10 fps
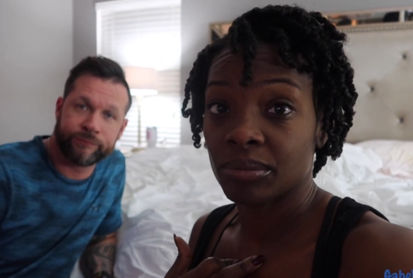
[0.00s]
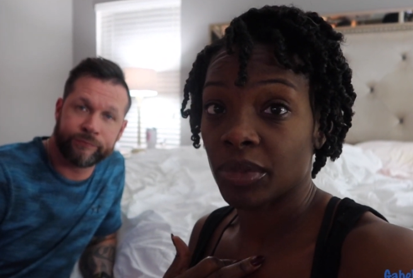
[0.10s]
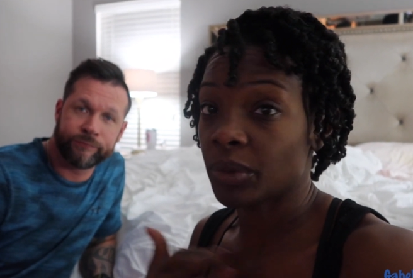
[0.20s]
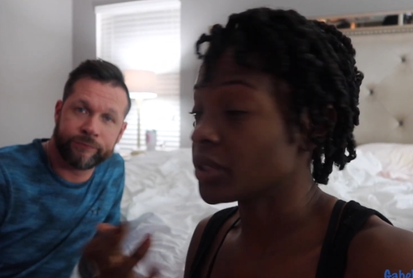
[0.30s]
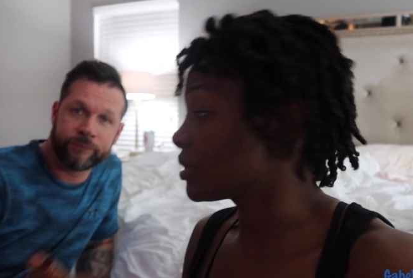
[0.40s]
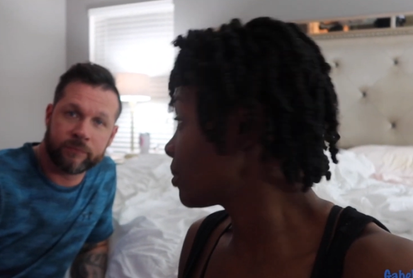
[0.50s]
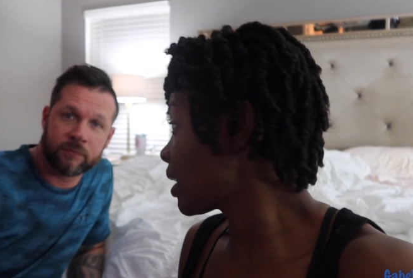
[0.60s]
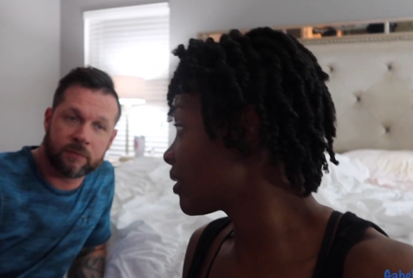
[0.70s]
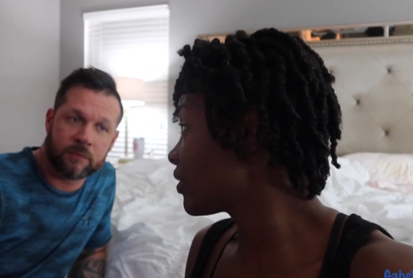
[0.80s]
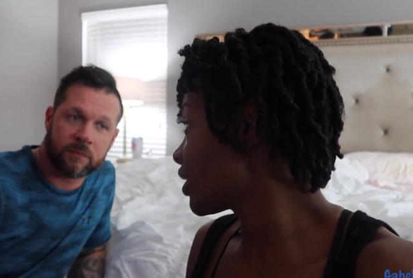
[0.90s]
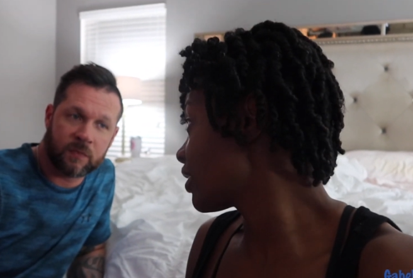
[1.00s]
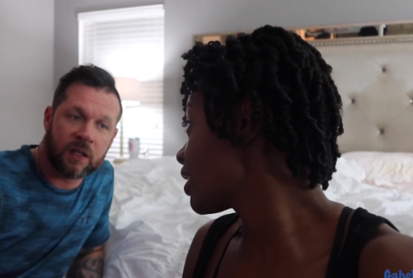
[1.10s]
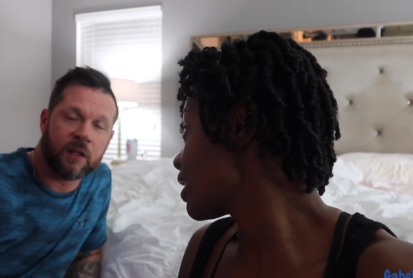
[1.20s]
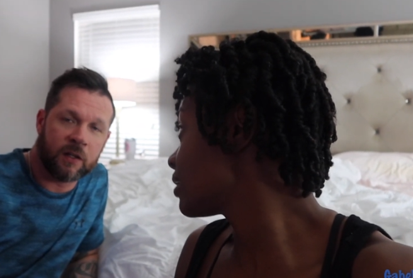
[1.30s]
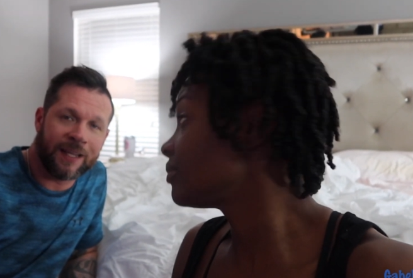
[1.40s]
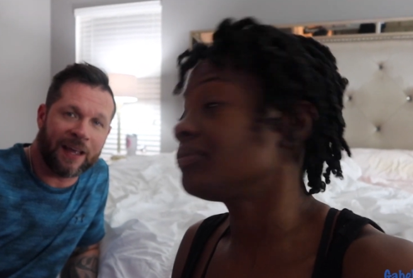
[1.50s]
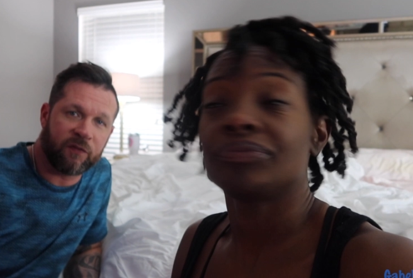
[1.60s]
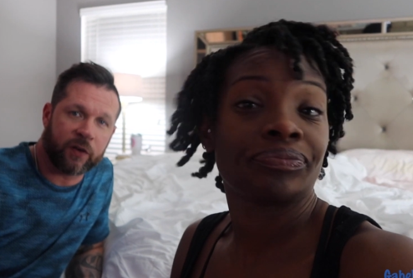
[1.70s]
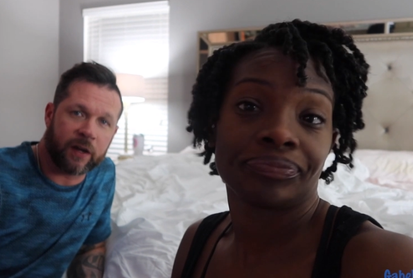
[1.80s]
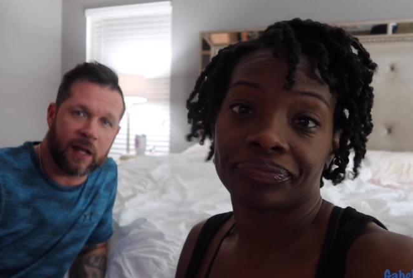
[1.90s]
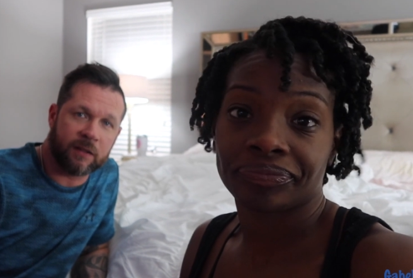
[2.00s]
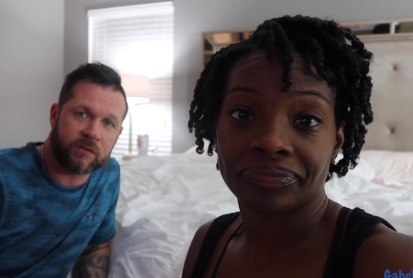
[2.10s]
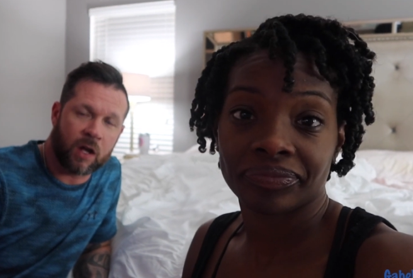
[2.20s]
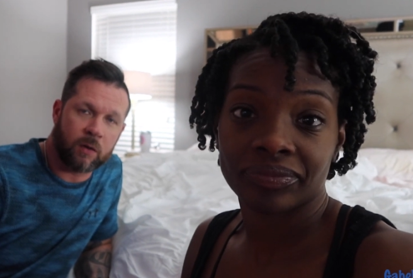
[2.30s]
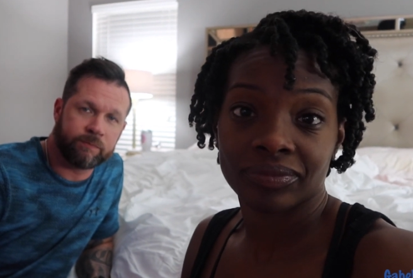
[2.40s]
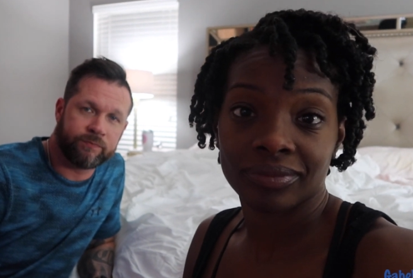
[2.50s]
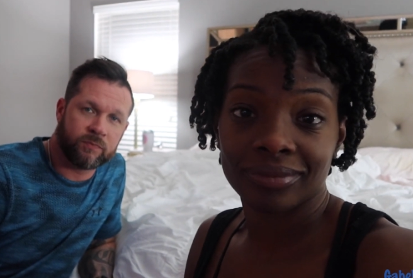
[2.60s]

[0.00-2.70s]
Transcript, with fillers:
Speaker 1: But we should probably figure it out.
Speaker 2: Yeah, figure it out. So